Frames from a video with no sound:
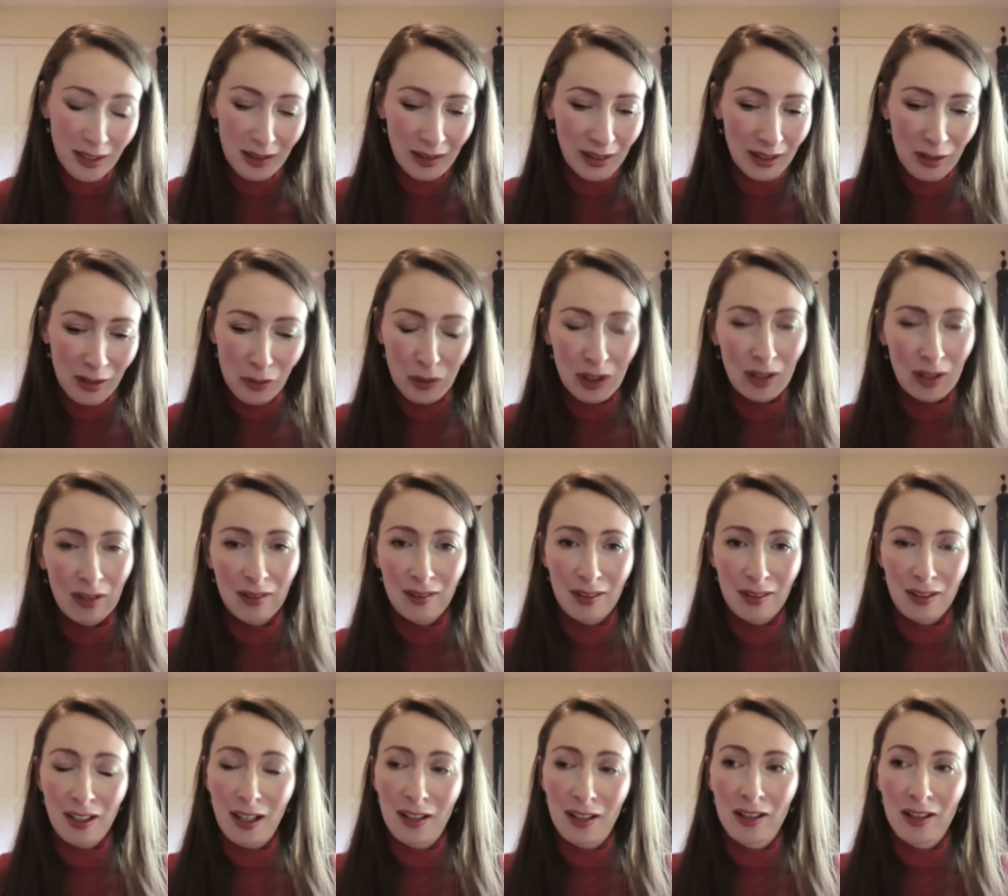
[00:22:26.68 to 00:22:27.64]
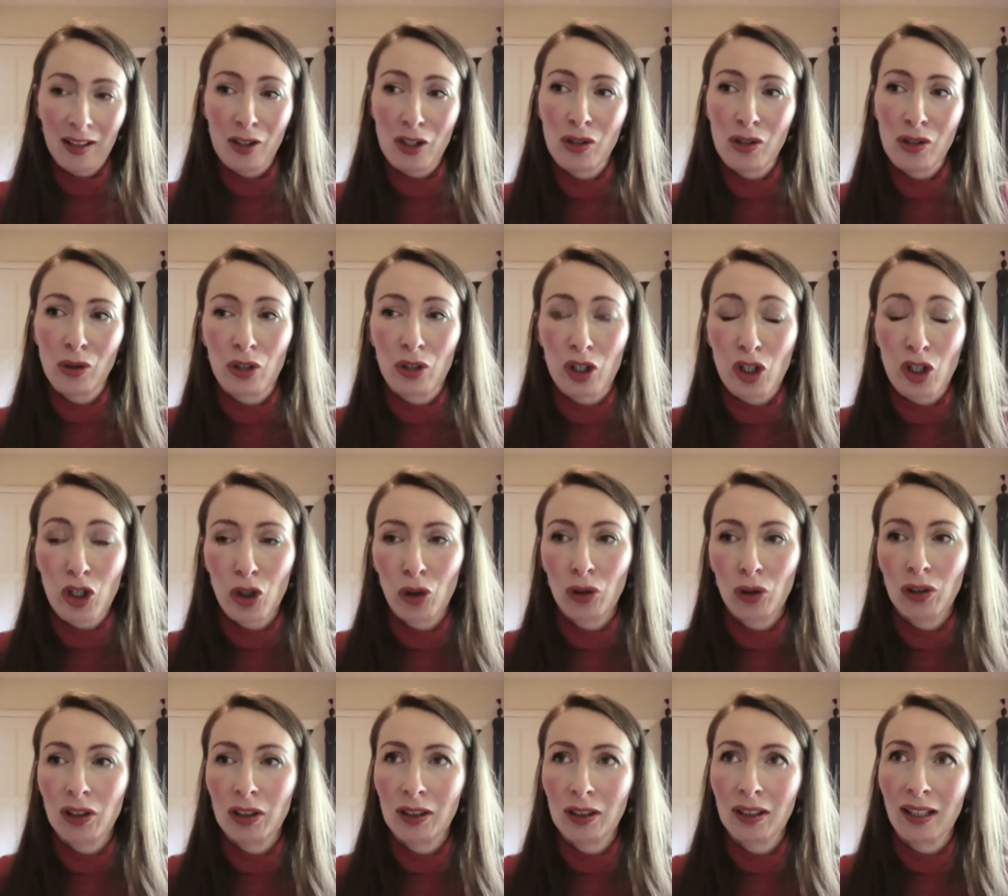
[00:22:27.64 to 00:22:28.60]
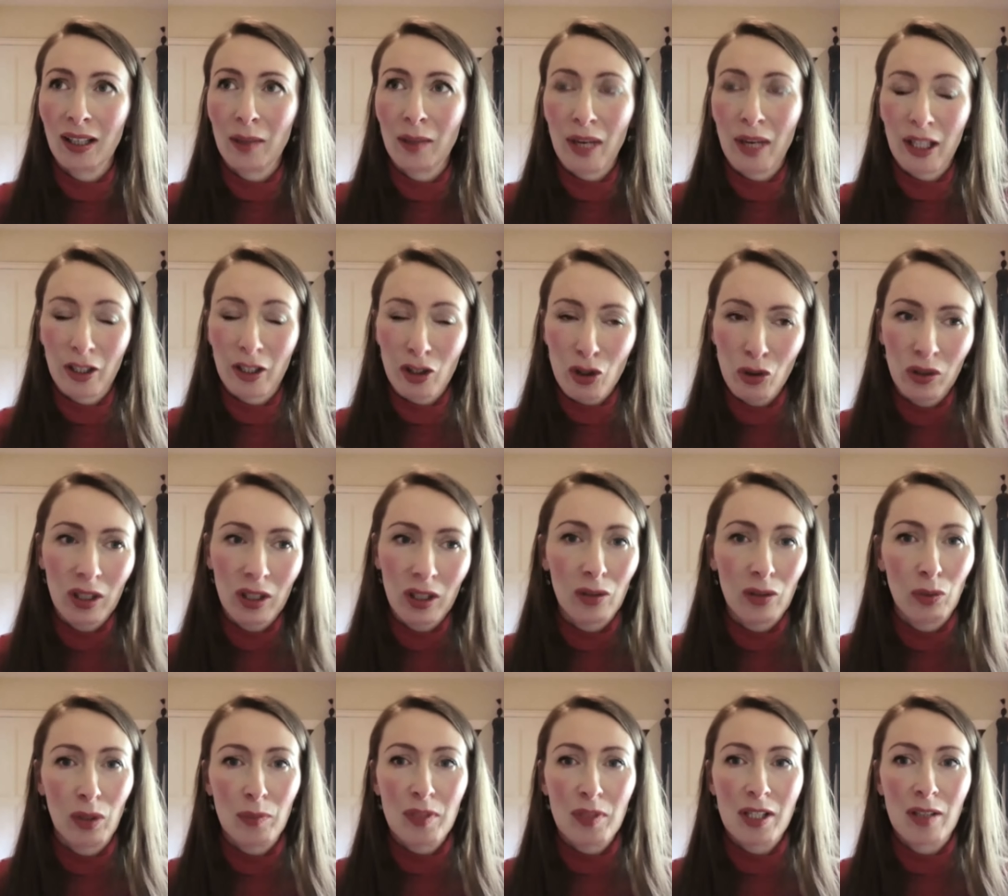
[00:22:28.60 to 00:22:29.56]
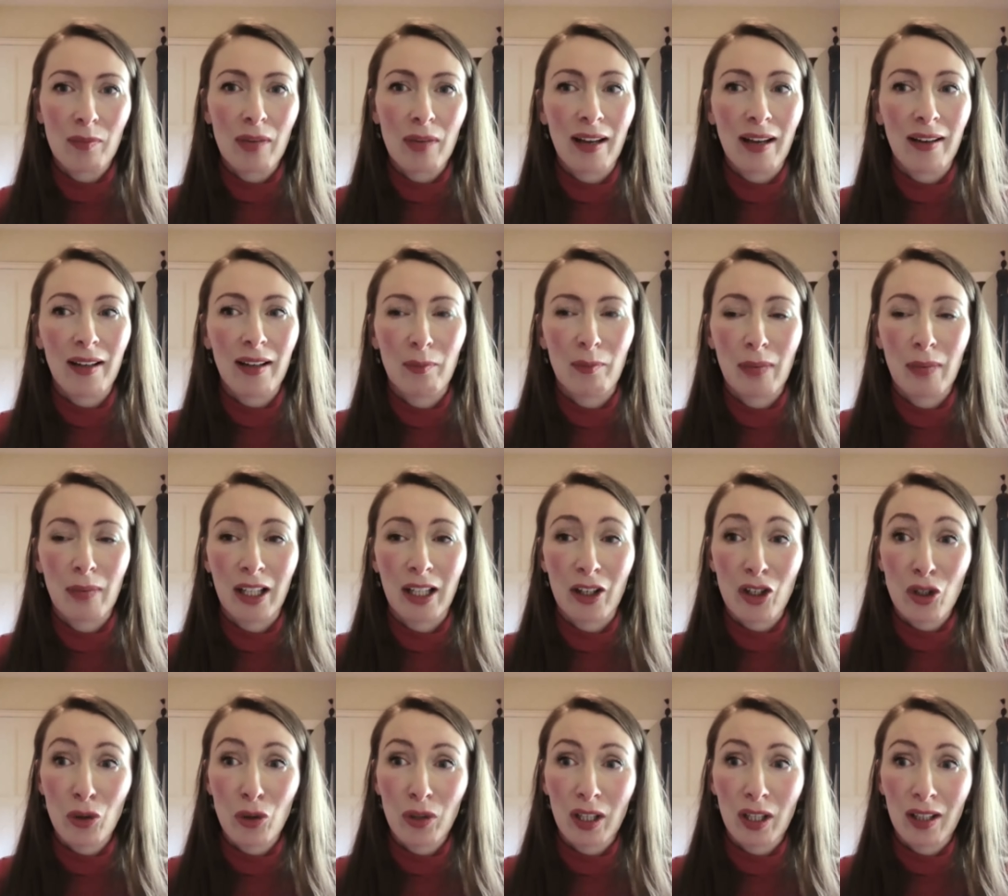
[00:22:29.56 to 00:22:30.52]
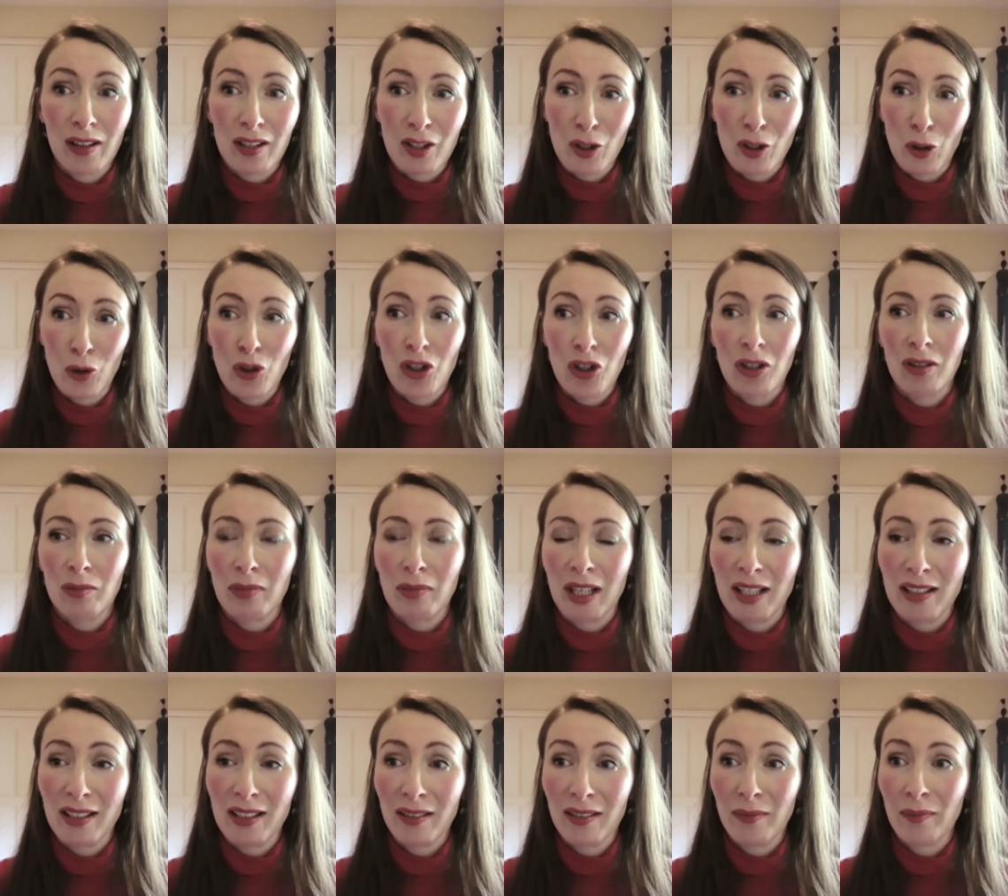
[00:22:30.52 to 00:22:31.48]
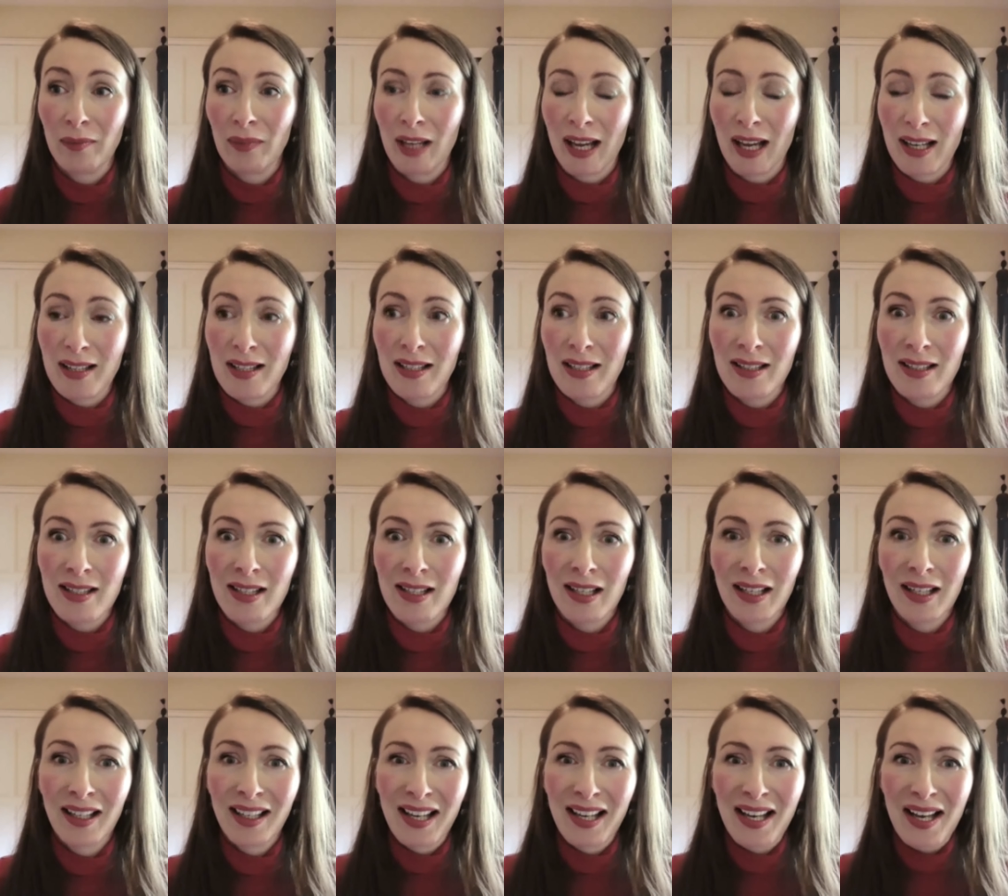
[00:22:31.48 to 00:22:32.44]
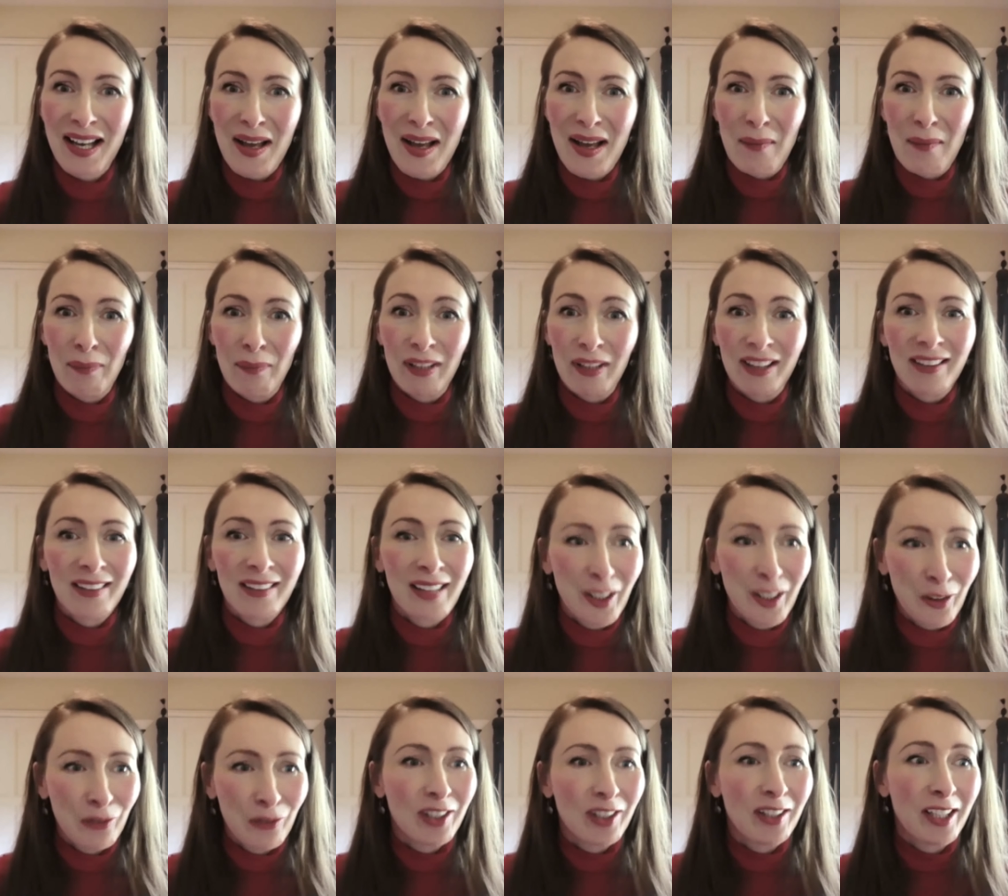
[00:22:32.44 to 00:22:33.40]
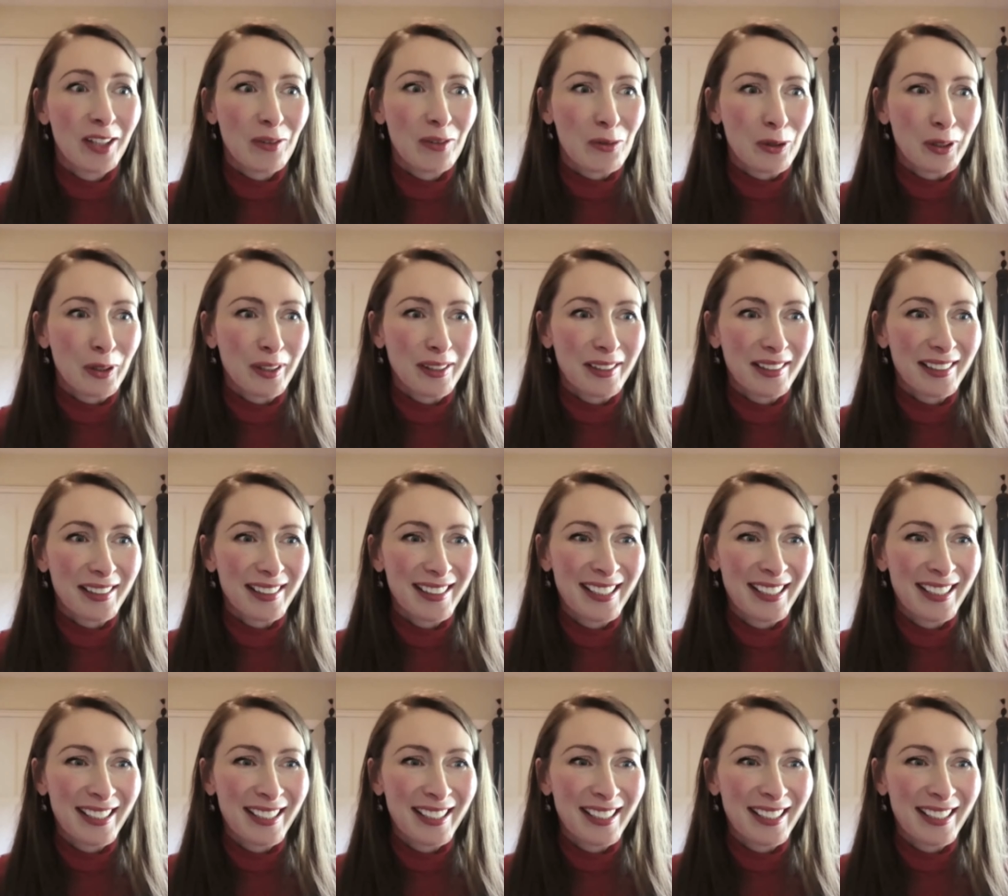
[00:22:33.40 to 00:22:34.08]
anyway, to cut the story short, I managed to get the website back. I managed to get the social media assets, but none of the network.